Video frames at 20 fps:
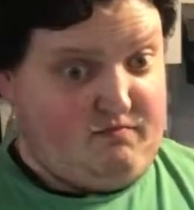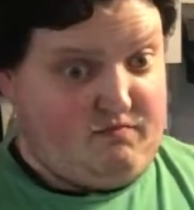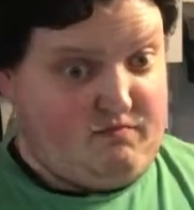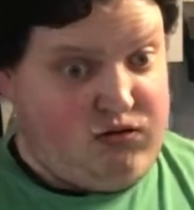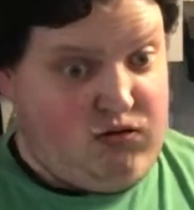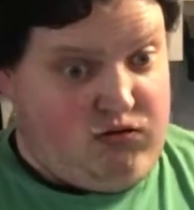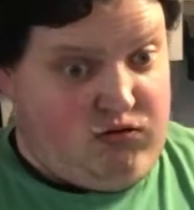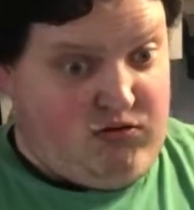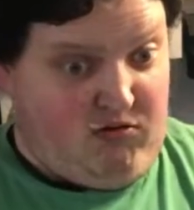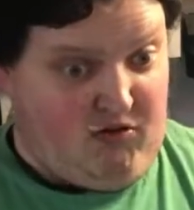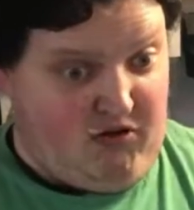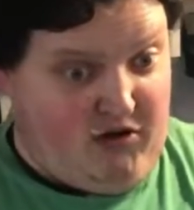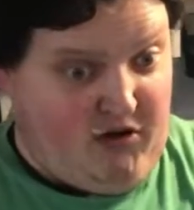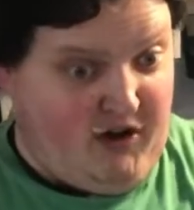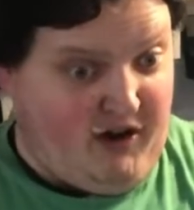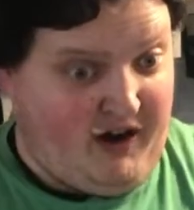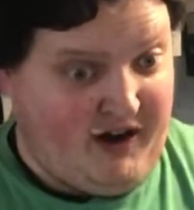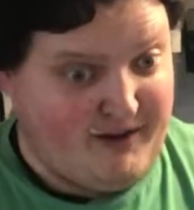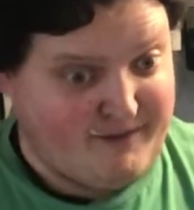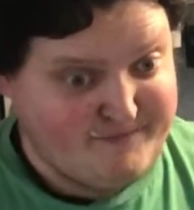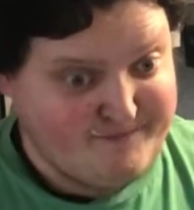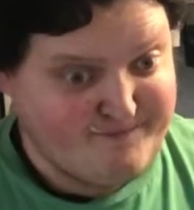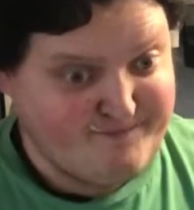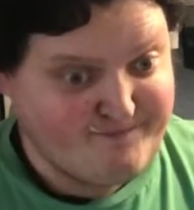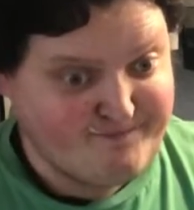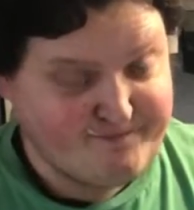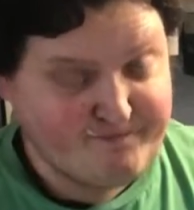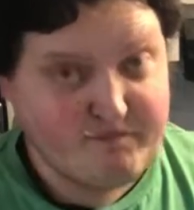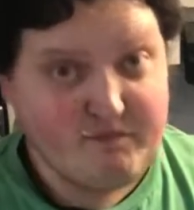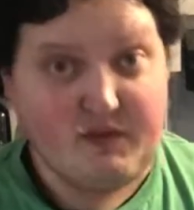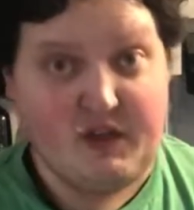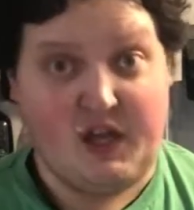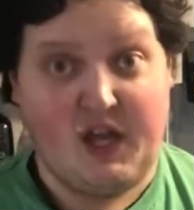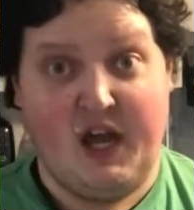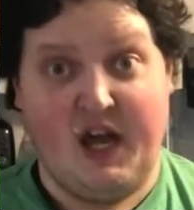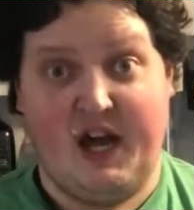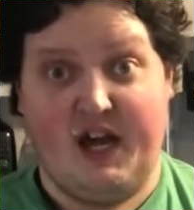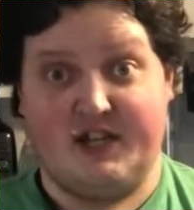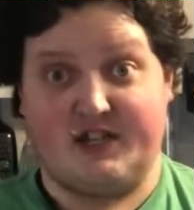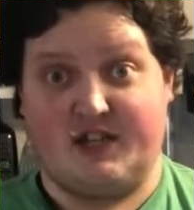
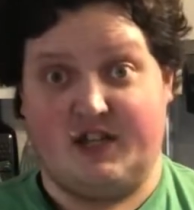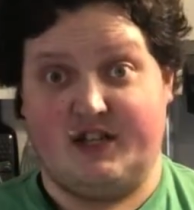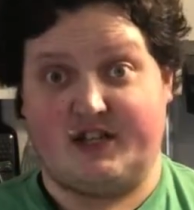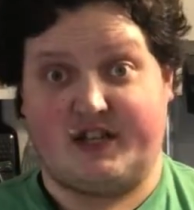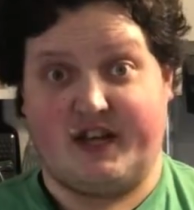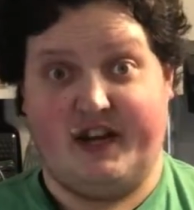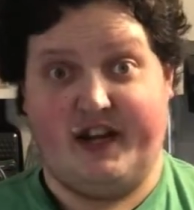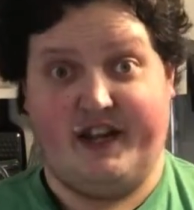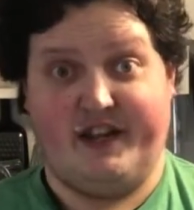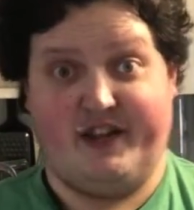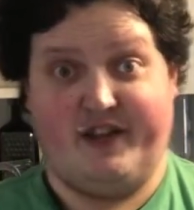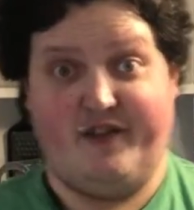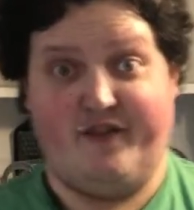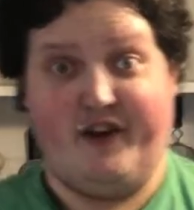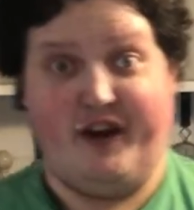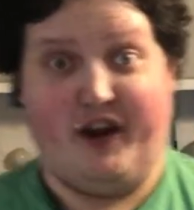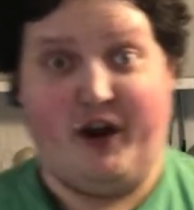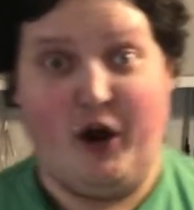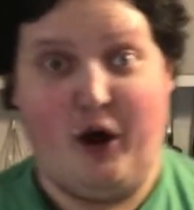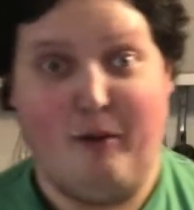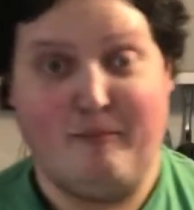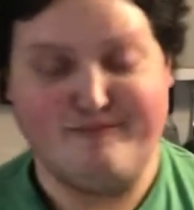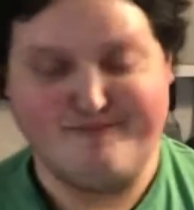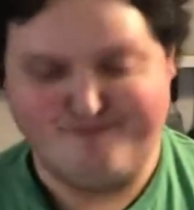Yeah, so let's get into the video.